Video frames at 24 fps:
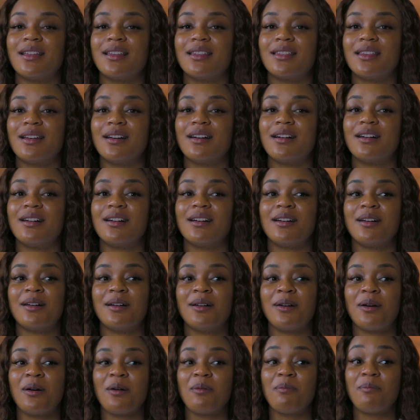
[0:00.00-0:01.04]
the
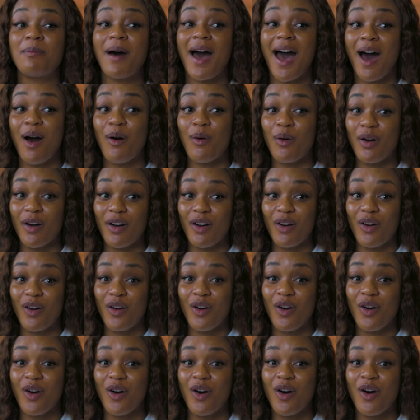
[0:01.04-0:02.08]
power
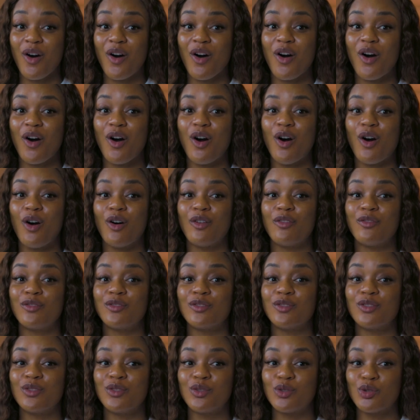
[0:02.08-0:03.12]
of
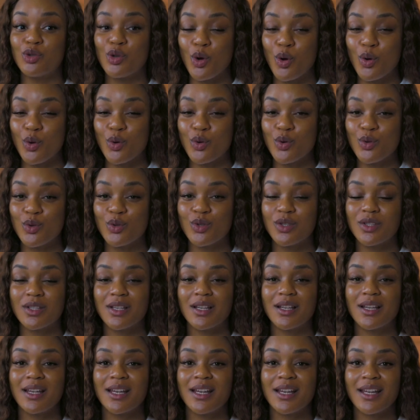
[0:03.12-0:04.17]
those